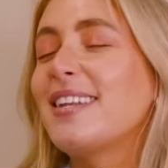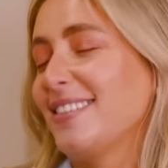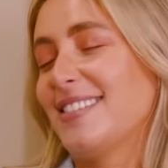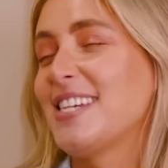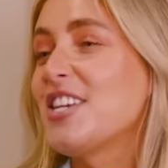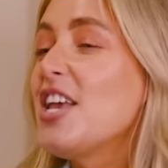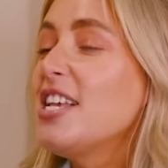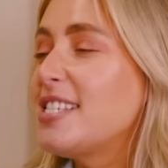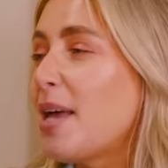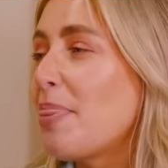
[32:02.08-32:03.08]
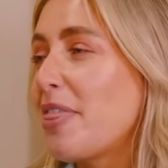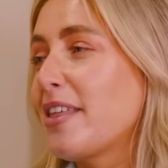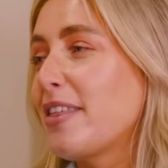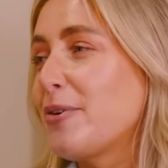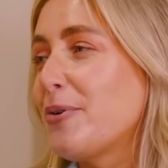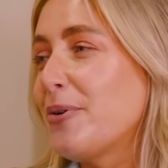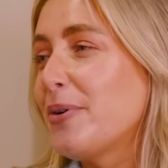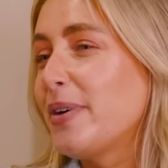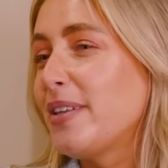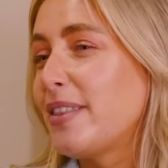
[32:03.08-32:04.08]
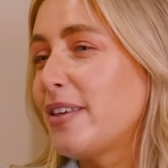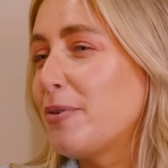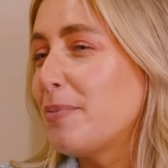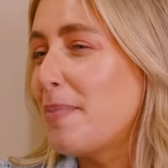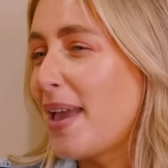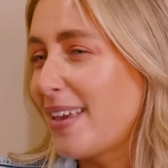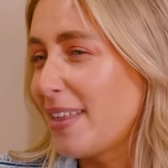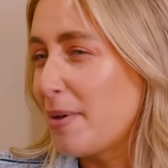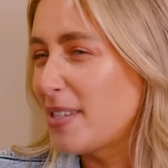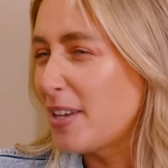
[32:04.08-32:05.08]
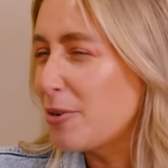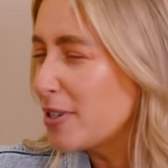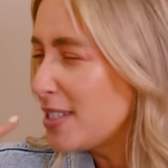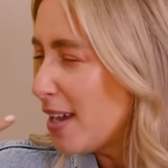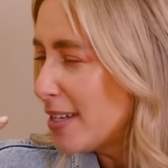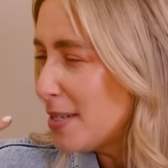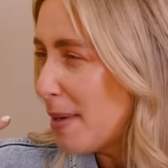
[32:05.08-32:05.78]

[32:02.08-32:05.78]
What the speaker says: little dish, something that you're making at the moment, something you're excited